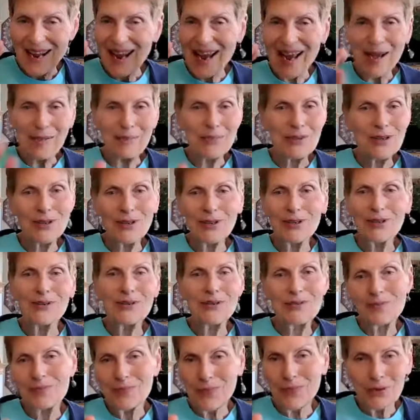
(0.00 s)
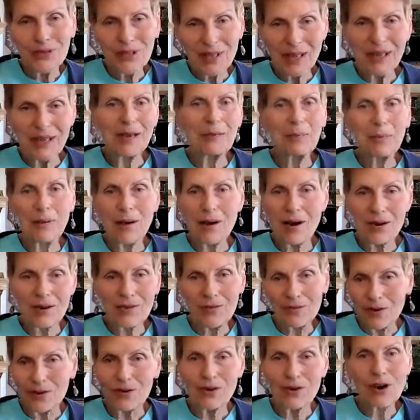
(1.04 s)
absolute most sunny part
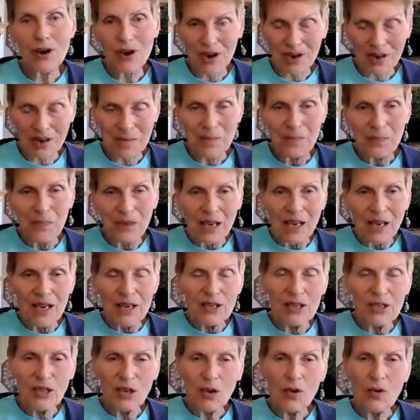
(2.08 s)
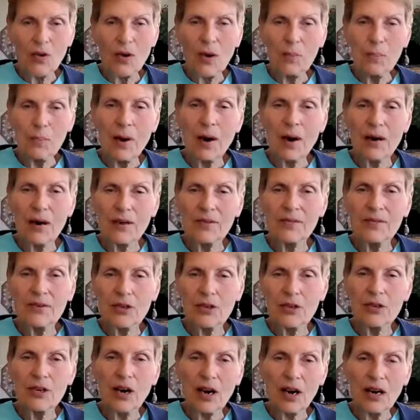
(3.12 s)
of your yard. So a part of
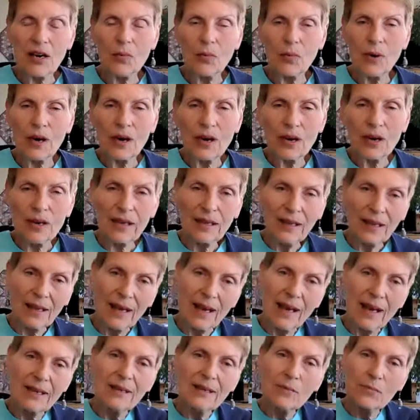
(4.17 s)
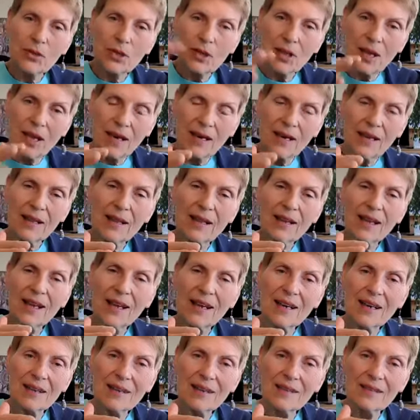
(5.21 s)
your yard where it'll get some sun and
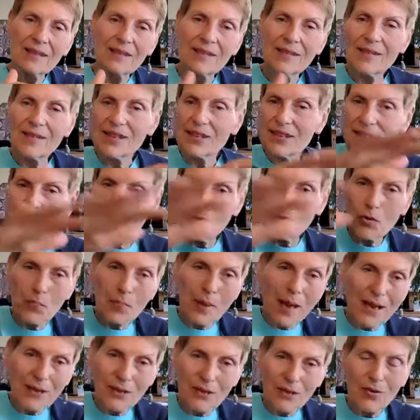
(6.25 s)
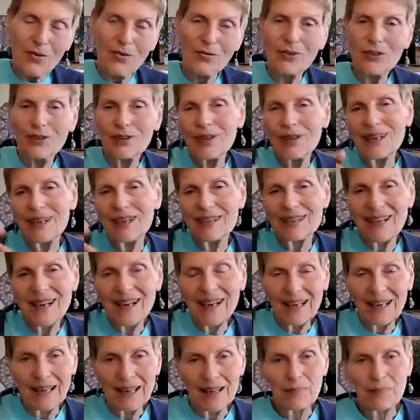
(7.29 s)
then the sun will pass over and
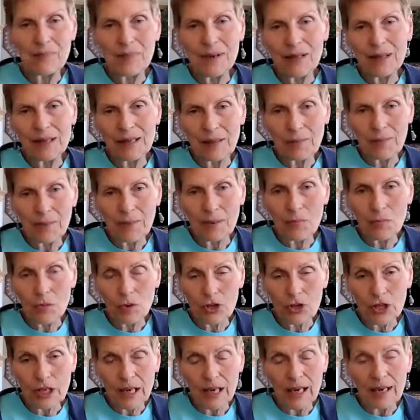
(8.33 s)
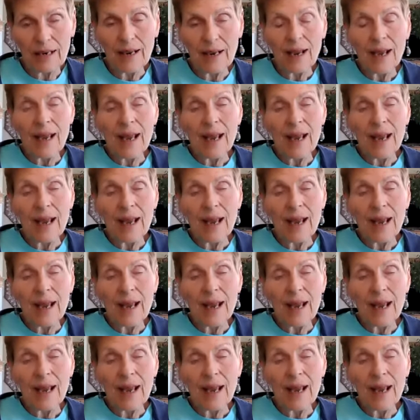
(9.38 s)
it'll be a little bit more shade.